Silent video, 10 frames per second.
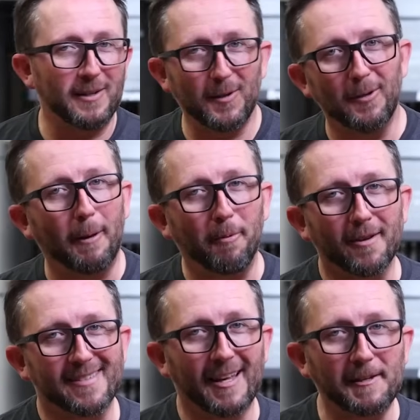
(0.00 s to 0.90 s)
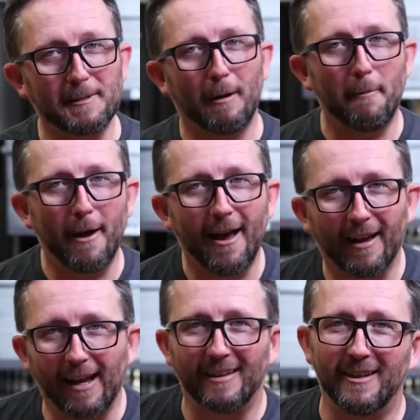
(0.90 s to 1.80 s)
I do, that ball stays in my
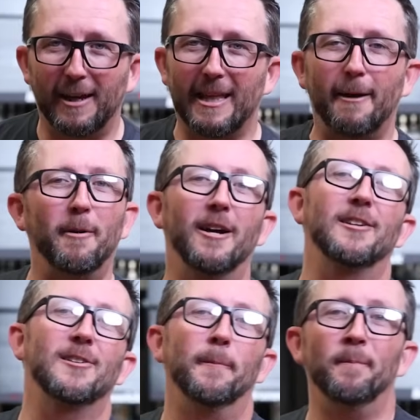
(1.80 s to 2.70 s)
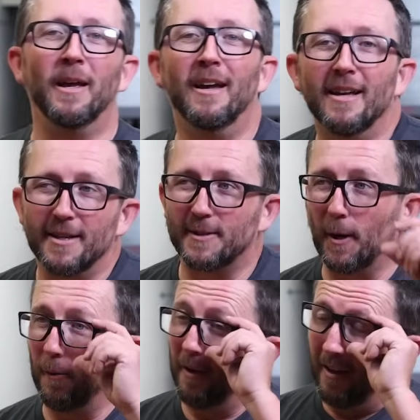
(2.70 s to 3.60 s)
bag. I can tell you that much.
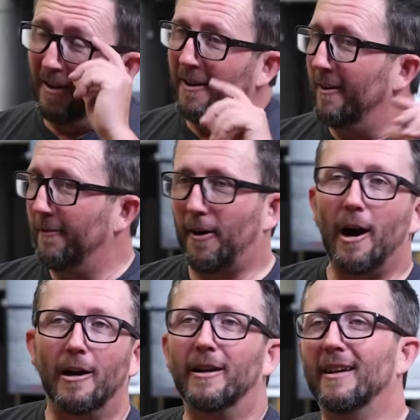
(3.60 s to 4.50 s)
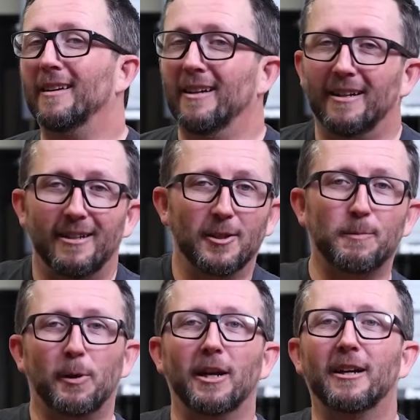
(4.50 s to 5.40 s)
So far in,
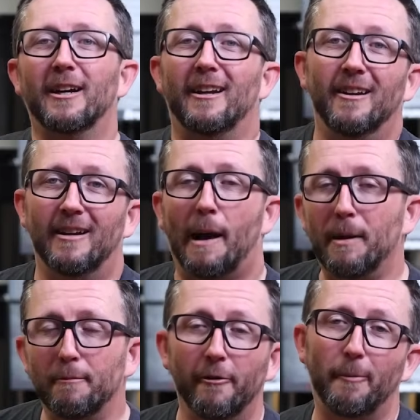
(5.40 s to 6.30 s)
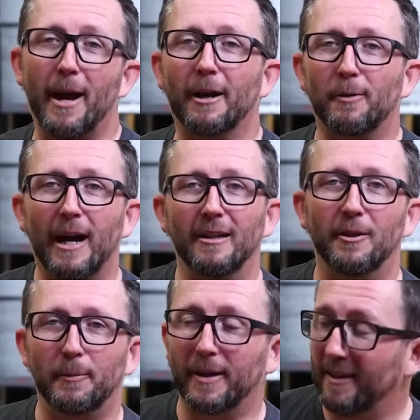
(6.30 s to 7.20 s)
looks pretty good. I'm gonna move it back right a
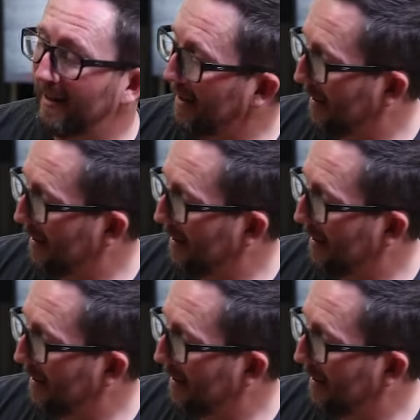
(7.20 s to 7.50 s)
little bit.